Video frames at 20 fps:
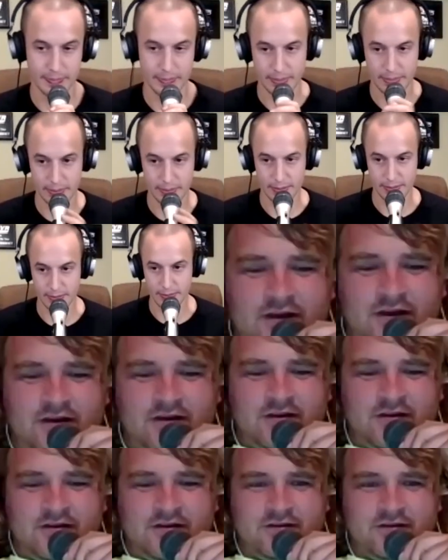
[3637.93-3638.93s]
Yeah.
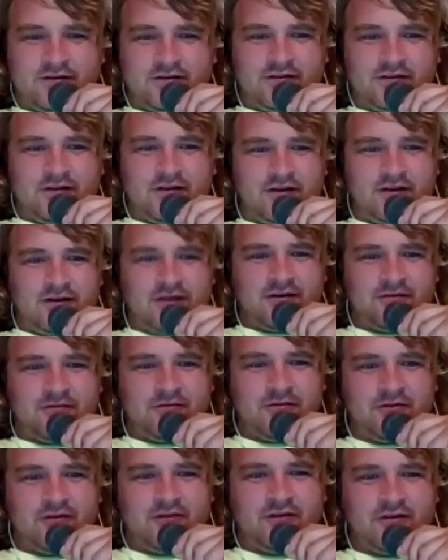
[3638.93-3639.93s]

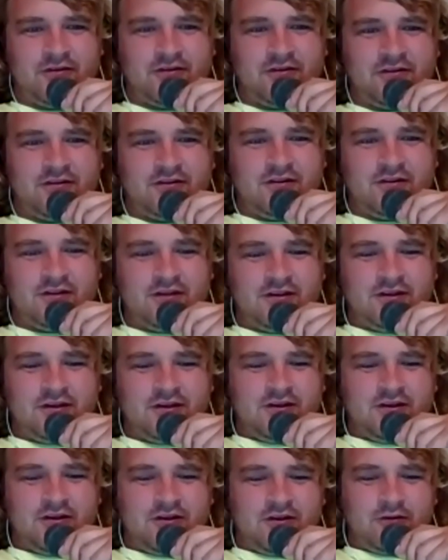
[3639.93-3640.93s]
We're
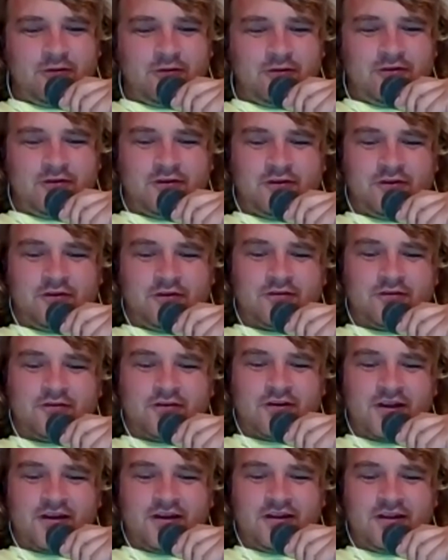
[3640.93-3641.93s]
still
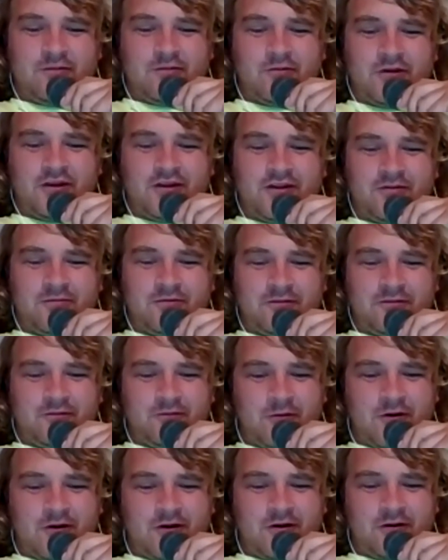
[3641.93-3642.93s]
trying to keep our head above
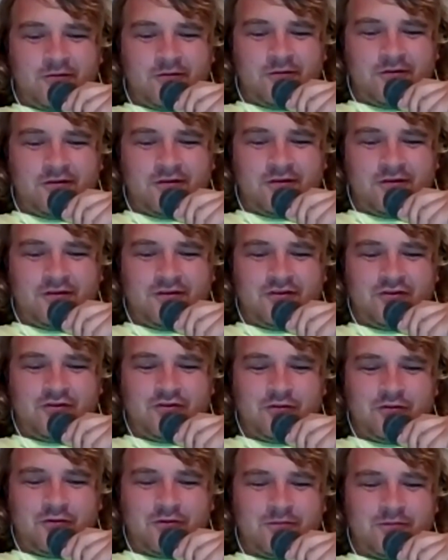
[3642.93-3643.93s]
water with the
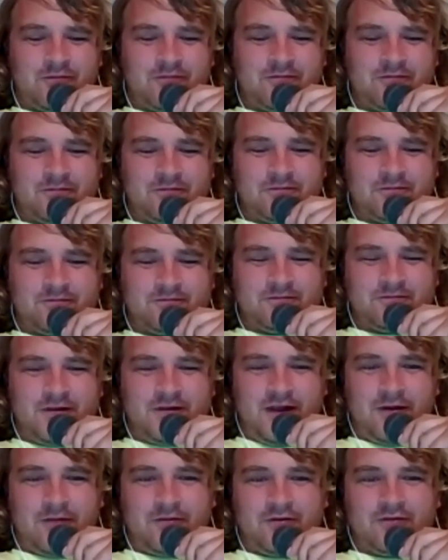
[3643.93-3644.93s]
storm
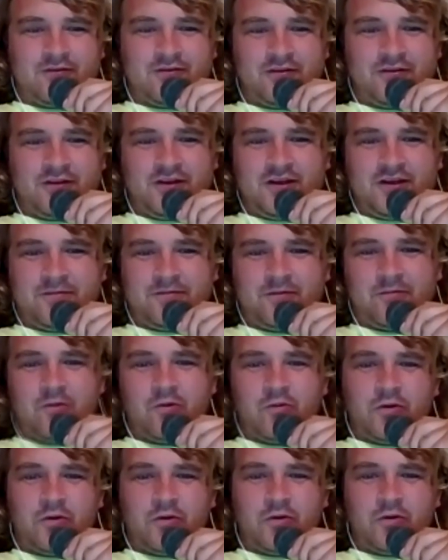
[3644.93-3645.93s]
damage cleanup. I
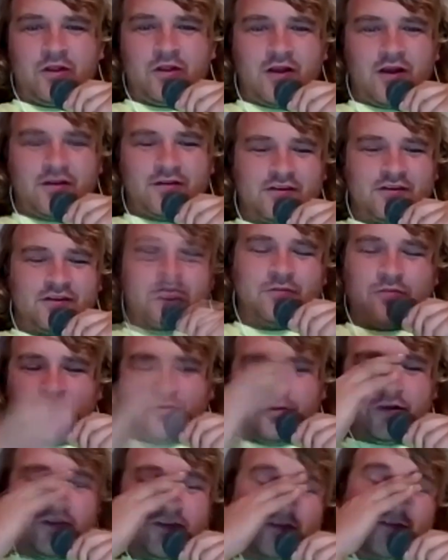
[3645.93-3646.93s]
mean, we lost a
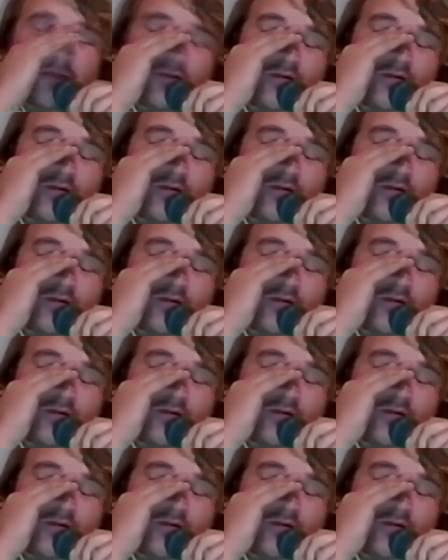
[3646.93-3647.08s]
couple weeks of